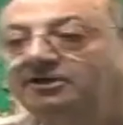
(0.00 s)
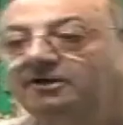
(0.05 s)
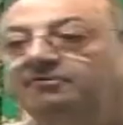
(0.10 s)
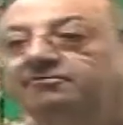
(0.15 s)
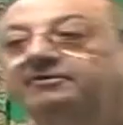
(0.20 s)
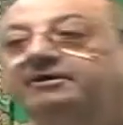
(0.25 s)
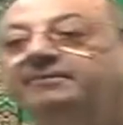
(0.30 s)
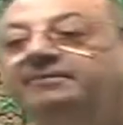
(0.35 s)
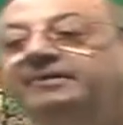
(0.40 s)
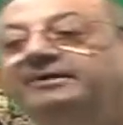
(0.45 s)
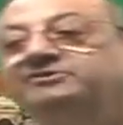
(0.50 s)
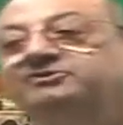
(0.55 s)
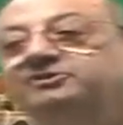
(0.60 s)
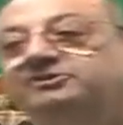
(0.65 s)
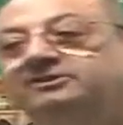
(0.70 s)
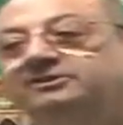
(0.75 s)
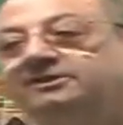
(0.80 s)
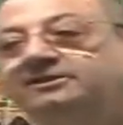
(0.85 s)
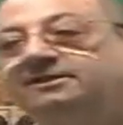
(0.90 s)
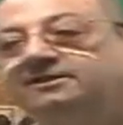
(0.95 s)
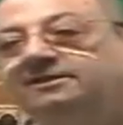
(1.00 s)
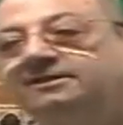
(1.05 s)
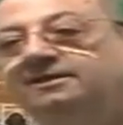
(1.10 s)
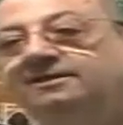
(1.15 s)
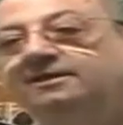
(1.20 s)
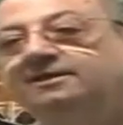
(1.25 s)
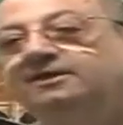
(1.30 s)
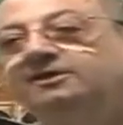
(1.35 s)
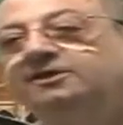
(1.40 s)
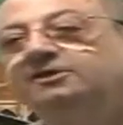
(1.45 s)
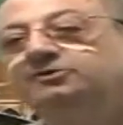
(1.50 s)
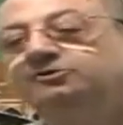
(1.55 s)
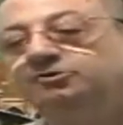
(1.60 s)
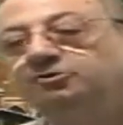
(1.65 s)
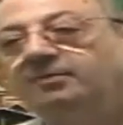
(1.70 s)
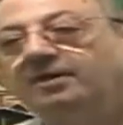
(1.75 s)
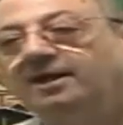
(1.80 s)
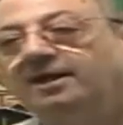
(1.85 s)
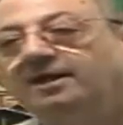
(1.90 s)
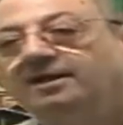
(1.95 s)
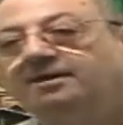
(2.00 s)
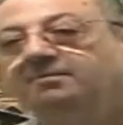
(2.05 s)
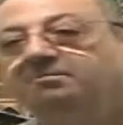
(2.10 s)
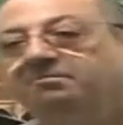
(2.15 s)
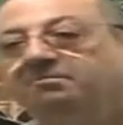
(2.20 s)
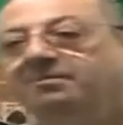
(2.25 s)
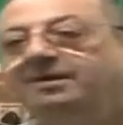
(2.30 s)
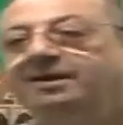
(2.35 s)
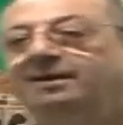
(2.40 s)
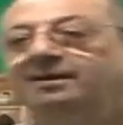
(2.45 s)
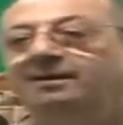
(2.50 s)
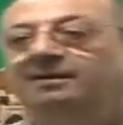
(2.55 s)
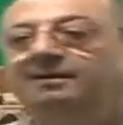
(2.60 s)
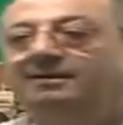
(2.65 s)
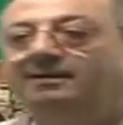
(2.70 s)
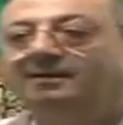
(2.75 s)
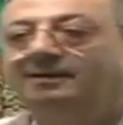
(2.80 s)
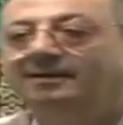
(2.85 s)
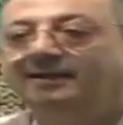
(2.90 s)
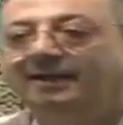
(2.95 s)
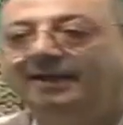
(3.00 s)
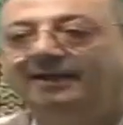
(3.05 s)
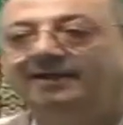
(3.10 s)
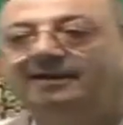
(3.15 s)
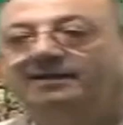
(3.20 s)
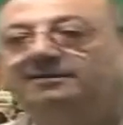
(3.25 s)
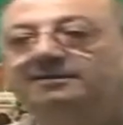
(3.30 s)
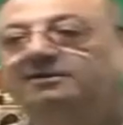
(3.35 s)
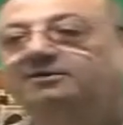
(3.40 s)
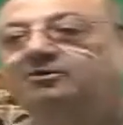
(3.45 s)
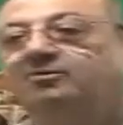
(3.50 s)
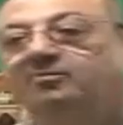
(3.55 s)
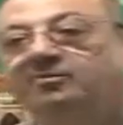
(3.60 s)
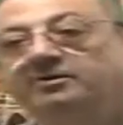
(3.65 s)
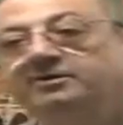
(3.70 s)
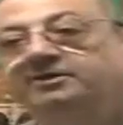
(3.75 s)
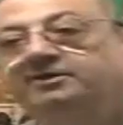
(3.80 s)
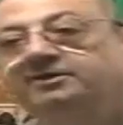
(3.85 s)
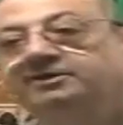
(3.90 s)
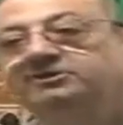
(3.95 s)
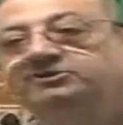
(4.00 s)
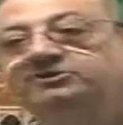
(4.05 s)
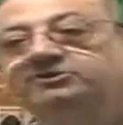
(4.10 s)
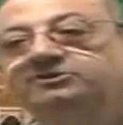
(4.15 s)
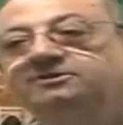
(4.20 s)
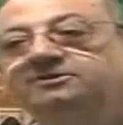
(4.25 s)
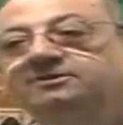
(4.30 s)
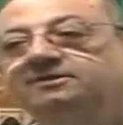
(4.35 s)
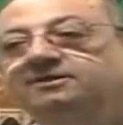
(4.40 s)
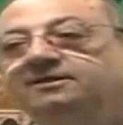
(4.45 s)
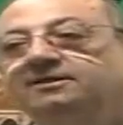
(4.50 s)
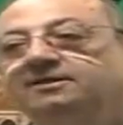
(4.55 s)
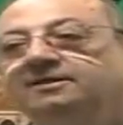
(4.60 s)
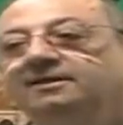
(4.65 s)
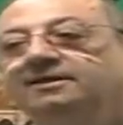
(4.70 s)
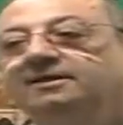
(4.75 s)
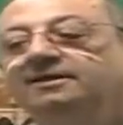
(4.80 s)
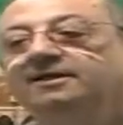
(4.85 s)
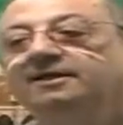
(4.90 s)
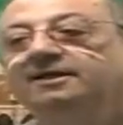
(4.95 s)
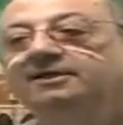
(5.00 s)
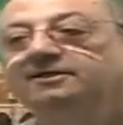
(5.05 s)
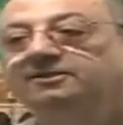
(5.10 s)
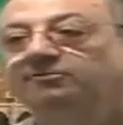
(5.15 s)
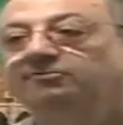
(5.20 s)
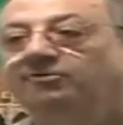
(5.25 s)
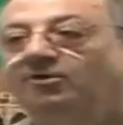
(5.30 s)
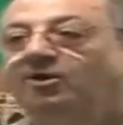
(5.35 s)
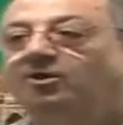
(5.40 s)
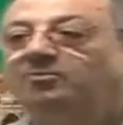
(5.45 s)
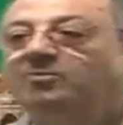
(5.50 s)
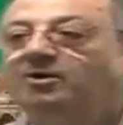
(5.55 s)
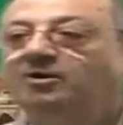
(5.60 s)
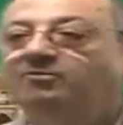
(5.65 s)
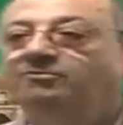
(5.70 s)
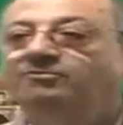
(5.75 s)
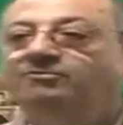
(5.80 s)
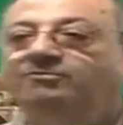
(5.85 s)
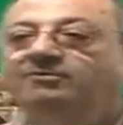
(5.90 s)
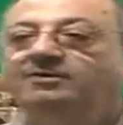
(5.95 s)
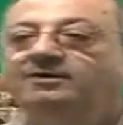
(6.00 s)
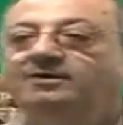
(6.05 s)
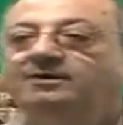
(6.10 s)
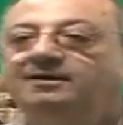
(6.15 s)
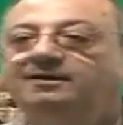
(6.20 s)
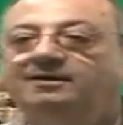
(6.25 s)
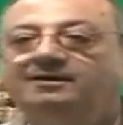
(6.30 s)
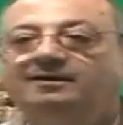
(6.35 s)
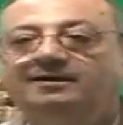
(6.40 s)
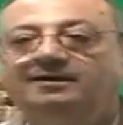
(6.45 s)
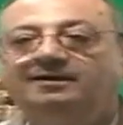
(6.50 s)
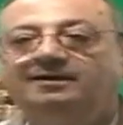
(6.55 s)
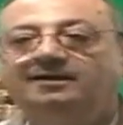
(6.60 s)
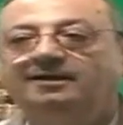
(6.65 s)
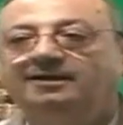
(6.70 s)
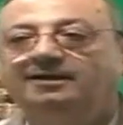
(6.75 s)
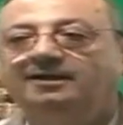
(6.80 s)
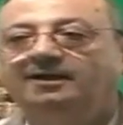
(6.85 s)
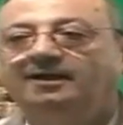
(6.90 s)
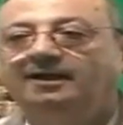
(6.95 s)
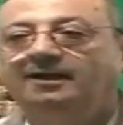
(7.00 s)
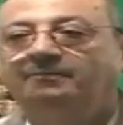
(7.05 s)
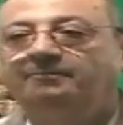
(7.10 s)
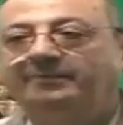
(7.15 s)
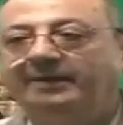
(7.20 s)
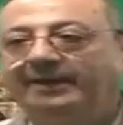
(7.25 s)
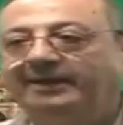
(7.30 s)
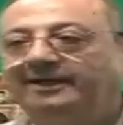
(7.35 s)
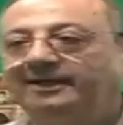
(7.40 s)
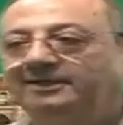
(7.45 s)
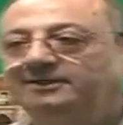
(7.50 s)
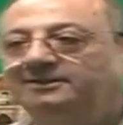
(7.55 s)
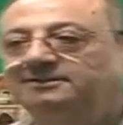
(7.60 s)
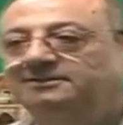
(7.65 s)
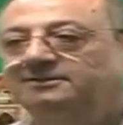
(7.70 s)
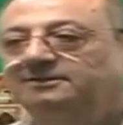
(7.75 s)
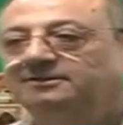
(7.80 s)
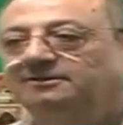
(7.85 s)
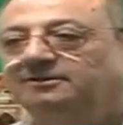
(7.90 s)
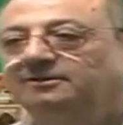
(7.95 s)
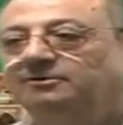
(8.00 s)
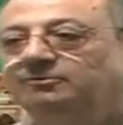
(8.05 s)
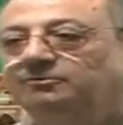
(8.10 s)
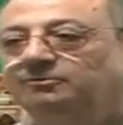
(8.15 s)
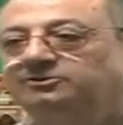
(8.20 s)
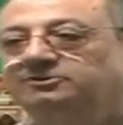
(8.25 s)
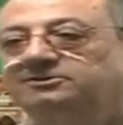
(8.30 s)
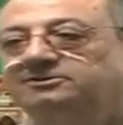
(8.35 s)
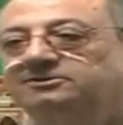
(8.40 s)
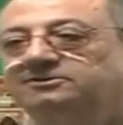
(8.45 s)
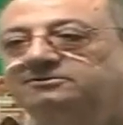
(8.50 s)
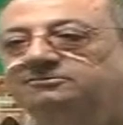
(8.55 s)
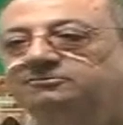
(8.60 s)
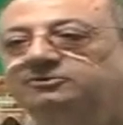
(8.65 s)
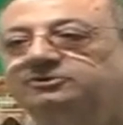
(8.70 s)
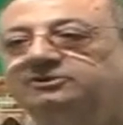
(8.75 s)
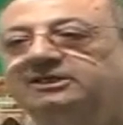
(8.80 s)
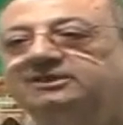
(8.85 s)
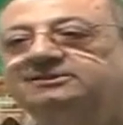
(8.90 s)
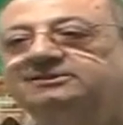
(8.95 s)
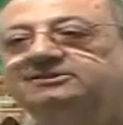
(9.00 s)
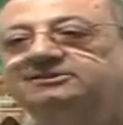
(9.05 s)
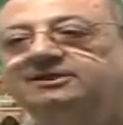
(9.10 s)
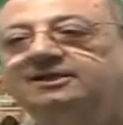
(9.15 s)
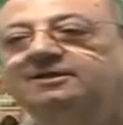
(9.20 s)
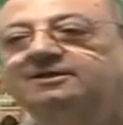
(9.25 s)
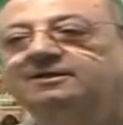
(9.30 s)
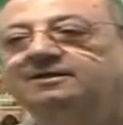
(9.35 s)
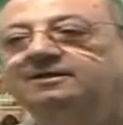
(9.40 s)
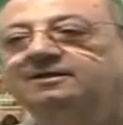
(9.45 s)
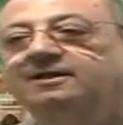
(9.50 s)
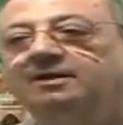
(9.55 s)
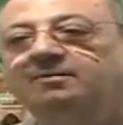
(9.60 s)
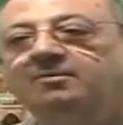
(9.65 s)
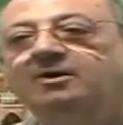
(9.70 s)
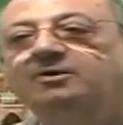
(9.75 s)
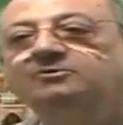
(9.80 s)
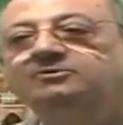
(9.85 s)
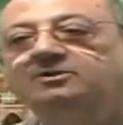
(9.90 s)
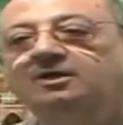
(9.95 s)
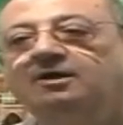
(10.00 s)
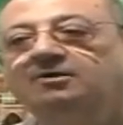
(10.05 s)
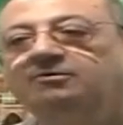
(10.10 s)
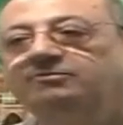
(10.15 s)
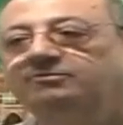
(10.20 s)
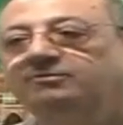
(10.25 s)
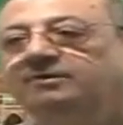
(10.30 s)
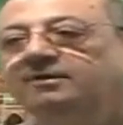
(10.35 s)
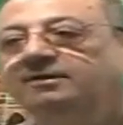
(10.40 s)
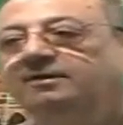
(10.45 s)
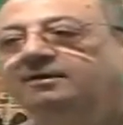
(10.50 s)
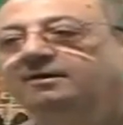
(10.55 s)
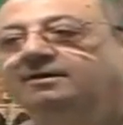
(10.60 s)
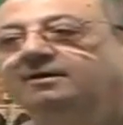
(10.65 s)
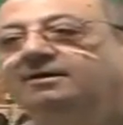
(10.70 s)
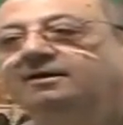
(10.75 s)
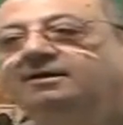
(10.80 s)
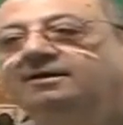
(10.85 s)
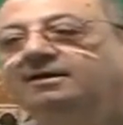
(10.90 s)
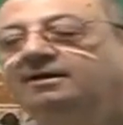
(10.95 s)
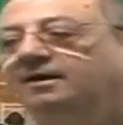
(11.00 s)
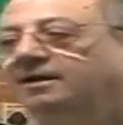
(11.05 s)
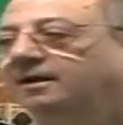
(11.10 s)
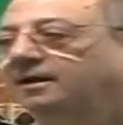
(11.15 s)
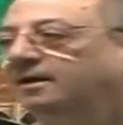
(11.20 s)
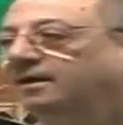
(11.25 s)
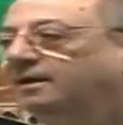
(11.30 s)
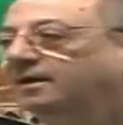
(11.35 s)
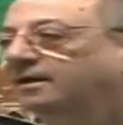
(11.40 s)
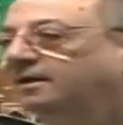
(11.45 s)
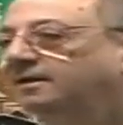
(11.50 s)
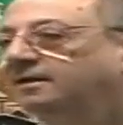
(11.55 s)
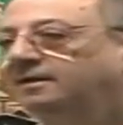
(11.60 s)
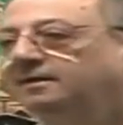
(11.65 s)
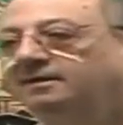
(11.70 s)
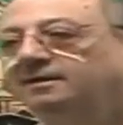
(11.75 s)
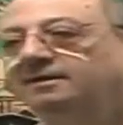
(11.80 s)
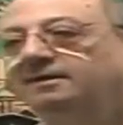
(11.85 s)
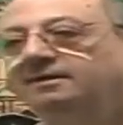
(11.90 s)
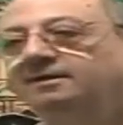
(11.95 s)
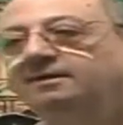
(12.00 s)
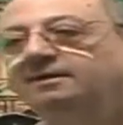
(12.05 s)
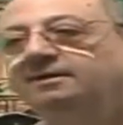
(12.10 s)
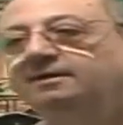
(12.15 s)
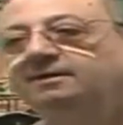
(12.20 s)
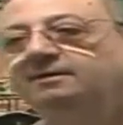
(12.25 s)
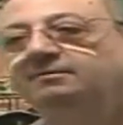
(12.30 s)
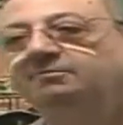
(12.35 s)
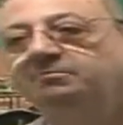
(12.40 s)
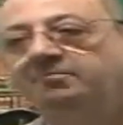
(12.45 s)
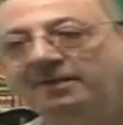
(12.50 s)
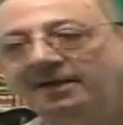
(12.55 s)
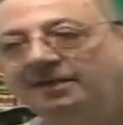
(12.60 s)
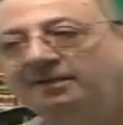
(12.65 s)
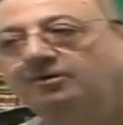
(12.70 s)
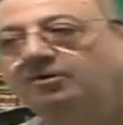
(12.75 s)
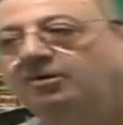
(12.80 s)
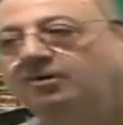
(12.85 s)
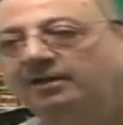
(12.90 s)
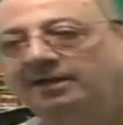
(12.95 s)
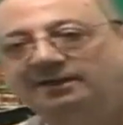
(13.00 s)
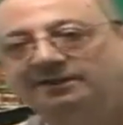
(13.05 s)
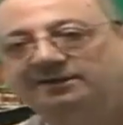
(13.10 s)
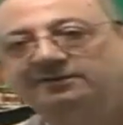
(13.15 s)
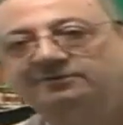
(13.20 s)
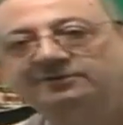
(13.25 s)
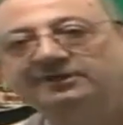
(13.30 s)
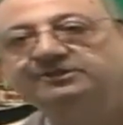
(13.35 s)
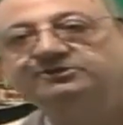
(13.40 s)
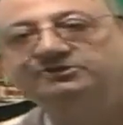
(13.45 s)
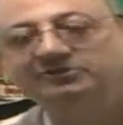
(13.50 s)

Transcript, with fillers: of capacity. You buy milk and other commodities in the form of a packet which, which has a certain amount of uh, milk or other things